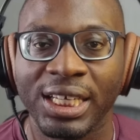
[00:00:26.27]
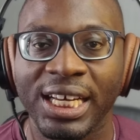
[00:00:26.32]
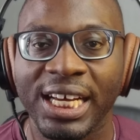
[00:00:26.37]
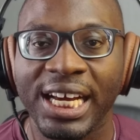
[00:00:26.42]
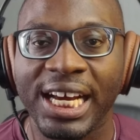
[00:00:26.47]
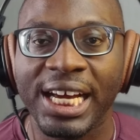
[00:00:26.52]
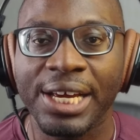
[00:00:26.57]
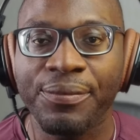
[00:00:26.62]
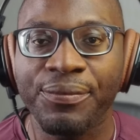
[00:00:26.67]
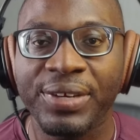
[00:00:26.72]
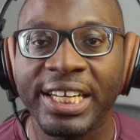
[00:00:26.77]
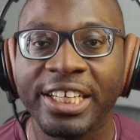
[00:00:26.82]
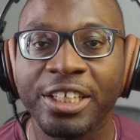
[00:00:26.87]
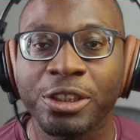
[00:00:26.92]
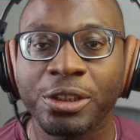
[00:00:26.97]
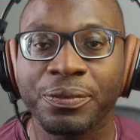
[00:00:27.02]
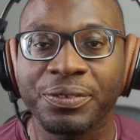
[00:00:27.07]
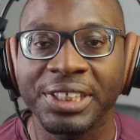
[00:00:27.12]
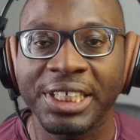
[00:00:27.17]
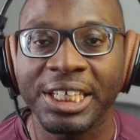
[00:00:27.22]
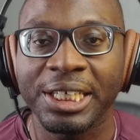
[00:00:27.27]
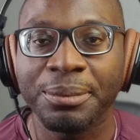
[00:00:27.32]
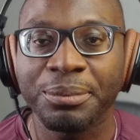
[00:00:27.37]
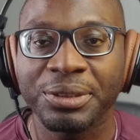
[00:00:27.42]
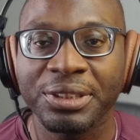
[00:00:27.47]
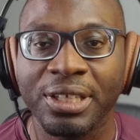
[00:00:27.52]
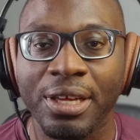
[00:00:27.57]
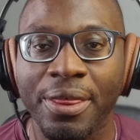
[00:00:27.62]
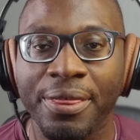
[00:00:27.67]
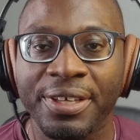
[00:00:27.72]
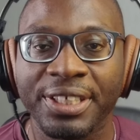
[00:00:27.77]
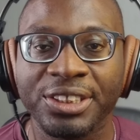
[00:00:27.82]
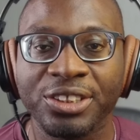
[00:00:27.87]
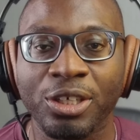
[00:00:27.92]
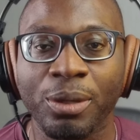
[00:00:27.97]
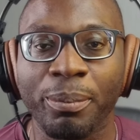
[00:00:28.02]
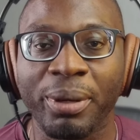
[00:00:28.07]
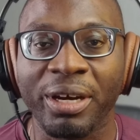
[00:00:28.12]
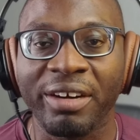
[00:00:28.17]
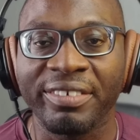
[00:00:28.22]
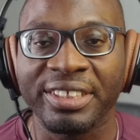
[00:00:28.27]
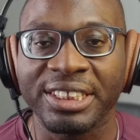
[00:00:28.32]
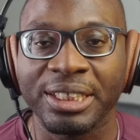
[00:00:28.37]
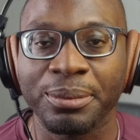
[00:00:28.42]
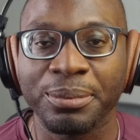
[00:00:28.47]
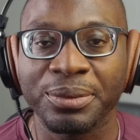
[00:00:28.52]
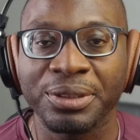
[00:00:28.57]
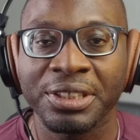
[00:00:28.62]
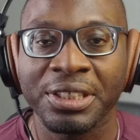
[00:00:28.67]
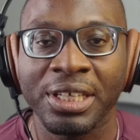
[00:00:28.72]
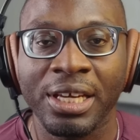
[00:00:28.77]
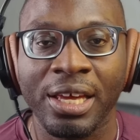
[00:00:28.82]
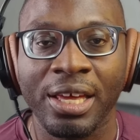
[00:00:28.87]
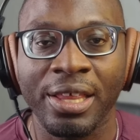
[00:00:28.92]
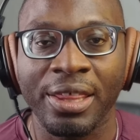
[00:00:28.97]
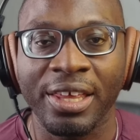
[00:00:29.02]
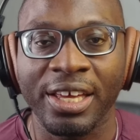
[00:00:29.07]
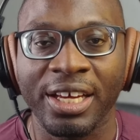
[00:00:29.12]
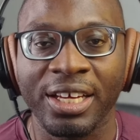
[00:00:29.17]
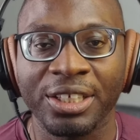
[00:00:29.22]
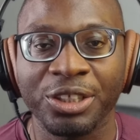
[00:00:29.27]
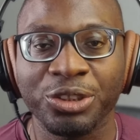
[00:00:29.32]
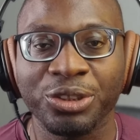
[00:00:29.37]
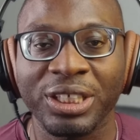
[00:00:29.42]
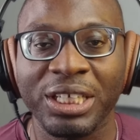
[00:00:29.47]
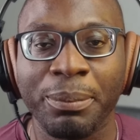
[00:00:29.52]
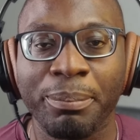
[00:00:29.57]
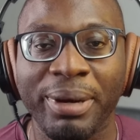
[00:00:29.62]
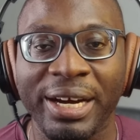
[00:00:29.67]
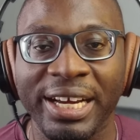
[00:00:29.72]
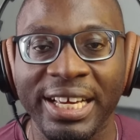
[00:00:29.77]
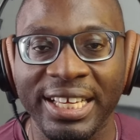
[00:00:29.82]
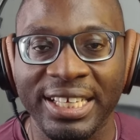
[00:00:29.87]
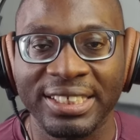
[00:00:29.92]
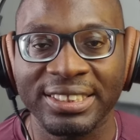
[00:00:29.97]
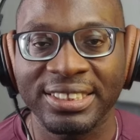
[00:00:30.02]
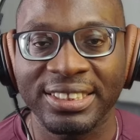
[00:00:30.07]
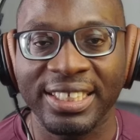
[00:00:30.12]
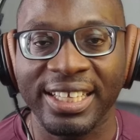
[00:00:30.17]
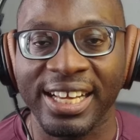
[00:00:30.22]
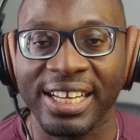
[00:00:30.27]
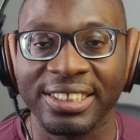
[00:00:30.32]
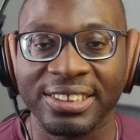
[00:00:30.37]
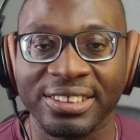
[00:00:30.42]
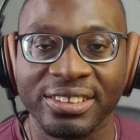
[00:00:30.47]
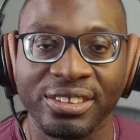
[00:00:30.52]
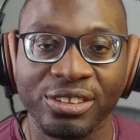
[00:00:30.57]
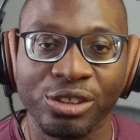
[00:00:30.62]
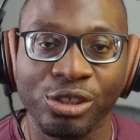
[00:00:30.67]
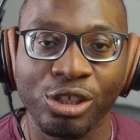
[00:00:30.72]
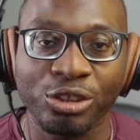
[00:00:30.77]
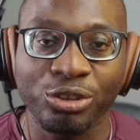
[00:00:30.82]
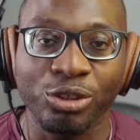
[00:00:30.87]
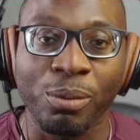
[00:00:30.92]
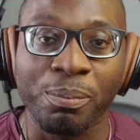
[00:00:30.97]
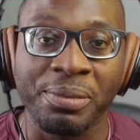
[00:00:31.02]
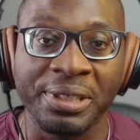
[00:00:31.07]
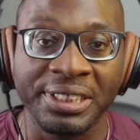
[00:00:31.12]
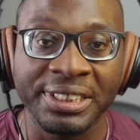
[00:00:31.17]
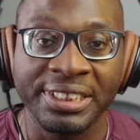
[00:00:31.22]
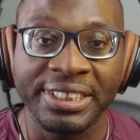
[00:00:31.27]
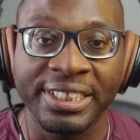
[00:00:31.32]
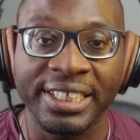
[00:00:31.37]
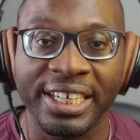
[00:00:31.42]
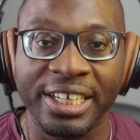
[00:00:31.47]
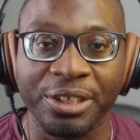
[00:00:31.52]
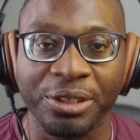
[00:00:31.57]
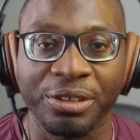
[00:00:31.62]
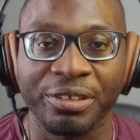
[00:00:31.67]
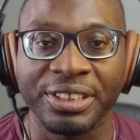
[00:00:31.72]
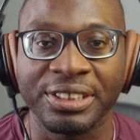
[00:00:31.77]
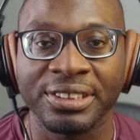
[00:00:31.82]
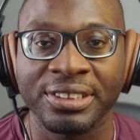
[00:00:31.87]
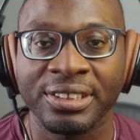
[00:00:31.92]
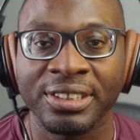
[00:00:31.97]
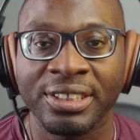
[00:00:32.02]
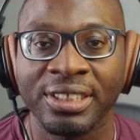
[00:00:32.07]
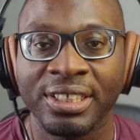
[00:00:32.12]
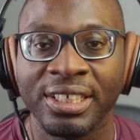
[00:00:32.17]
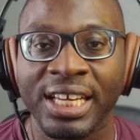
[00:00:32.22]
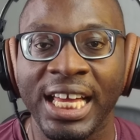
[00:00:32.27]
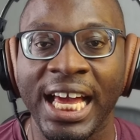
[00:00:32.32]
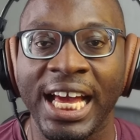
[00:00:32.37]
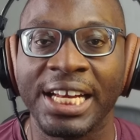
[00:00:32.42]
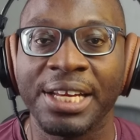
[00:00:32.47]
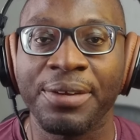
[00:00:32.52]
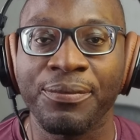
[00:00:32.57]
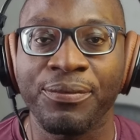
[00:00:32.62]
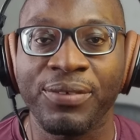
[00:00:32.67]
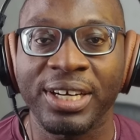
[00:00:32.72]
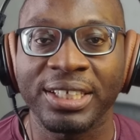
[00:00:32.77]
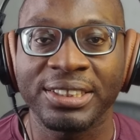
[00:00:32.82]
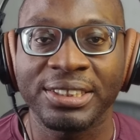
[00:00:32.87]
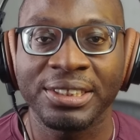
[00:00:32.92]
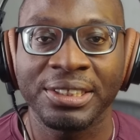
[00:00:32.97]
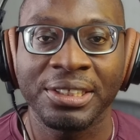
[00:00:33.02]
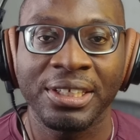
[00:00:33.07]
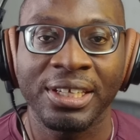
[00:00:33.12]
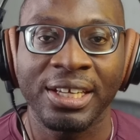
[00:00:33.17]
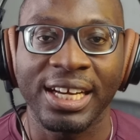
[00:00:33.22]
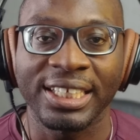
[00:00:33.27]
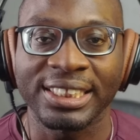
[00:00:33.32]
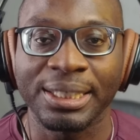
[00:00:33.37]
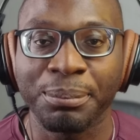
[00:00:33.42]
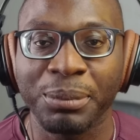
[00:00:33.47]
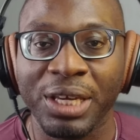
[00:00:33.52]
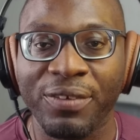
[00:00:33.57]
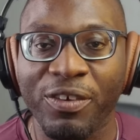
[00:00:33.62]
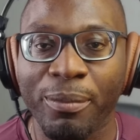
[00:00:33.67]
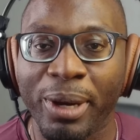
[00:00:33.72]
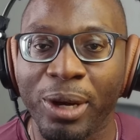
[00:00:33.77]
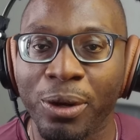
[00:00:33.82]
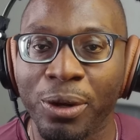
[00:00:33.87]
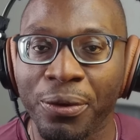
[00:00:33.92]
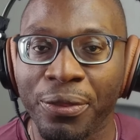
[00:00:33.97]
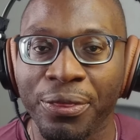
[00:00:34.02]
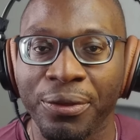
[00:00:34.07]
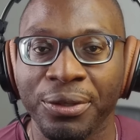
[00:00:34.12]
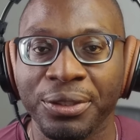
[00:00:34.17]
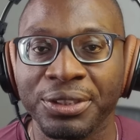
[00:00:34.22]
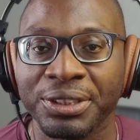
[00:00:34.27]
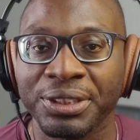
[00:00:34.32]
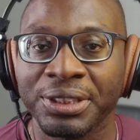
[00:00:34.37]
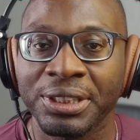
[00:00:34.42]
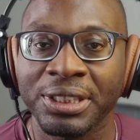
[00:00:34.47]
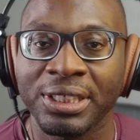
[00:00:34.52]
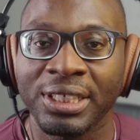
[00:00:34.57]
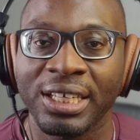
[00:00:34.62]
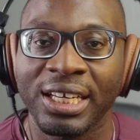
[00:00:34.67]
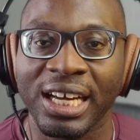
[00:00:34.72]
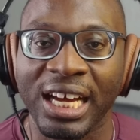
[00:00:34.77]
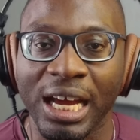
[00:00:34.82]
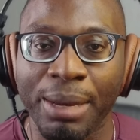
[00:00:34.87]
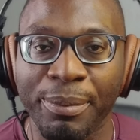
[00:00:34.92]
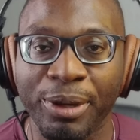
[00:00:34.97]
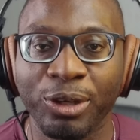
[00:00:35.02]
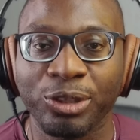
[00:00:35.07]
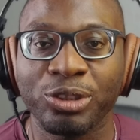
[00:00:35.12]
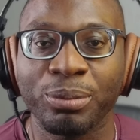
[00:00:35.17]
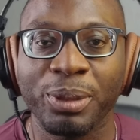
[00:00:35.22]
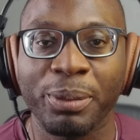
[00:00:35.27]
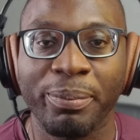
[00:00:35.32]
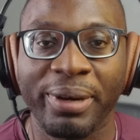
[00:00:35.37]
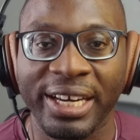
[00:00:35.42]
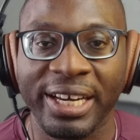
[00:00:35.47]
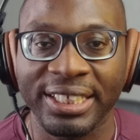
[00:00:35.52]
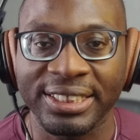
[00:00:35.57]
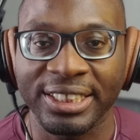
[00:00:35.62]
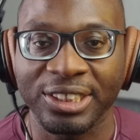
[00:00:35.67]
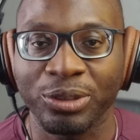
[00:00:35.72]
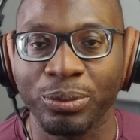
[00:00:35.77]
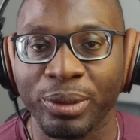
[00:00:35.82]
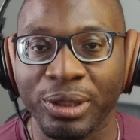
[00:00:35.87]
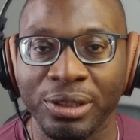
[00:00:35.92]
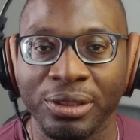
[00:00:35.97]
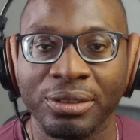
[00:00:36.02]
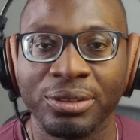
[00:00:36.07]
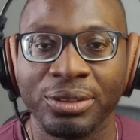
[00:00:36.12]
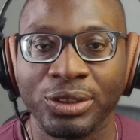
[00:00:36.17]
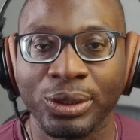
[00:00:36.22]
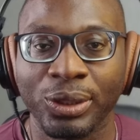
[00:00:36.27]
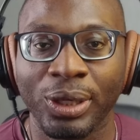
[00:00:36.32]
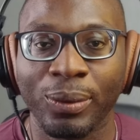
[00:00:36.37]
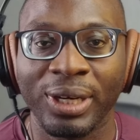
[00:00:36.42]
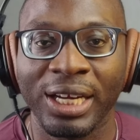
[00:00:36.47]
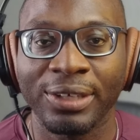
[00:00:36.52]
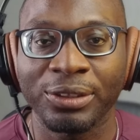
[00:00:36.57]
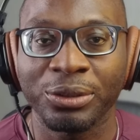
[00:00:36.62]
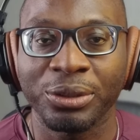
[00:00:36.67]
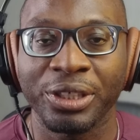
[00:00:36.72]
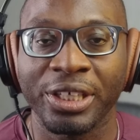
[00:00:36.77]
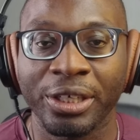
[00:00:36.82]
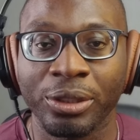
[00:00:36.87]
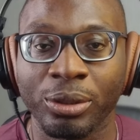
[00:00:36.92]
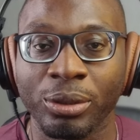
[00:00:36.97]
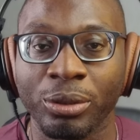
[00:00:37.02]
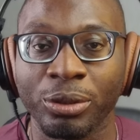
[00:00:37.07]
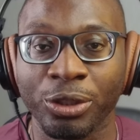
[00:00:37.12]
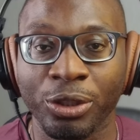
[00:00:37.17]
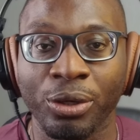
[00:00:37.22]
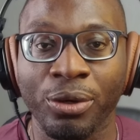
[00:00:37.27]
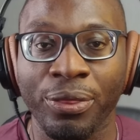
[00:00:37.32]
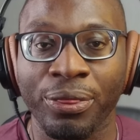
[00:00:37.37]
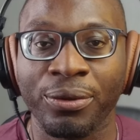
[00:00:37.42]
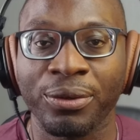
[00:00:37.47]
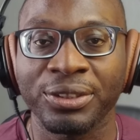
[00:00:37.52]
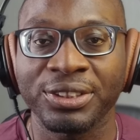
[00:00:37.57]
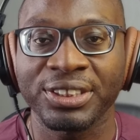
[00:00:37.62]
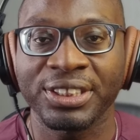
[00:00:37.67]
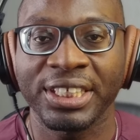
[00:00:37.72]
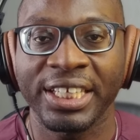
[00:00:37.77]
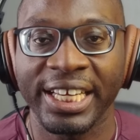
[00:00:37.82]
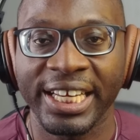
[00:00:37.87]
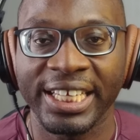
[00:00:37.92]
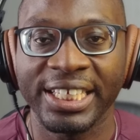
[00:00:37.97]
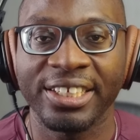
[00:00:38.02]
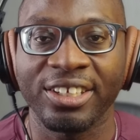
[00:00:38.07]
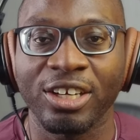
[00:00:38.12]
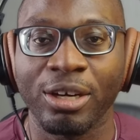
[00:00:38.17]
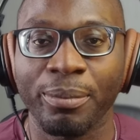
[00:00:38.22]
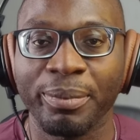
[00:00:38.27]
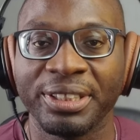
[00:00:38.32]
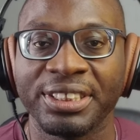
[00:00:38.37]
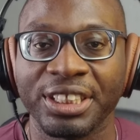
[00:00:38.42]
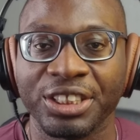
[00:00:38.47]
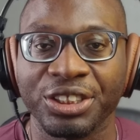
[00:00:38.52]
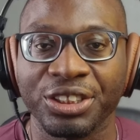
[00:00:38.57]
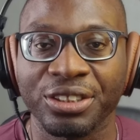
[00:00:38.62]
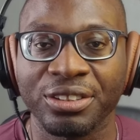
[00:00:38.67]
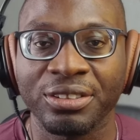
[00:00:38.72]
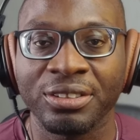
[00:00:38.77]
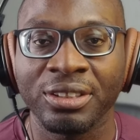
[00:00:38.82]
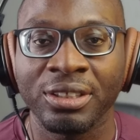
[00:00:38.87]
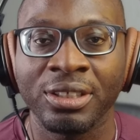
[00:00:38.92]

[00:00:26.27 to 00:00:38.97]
I feel a lot of times these comparisons, they are usually biased and not completely accurate. And in fact, as I'm giving my own thoughts, I may also be biased as well. So I would like to hear your thoughts in the comment section.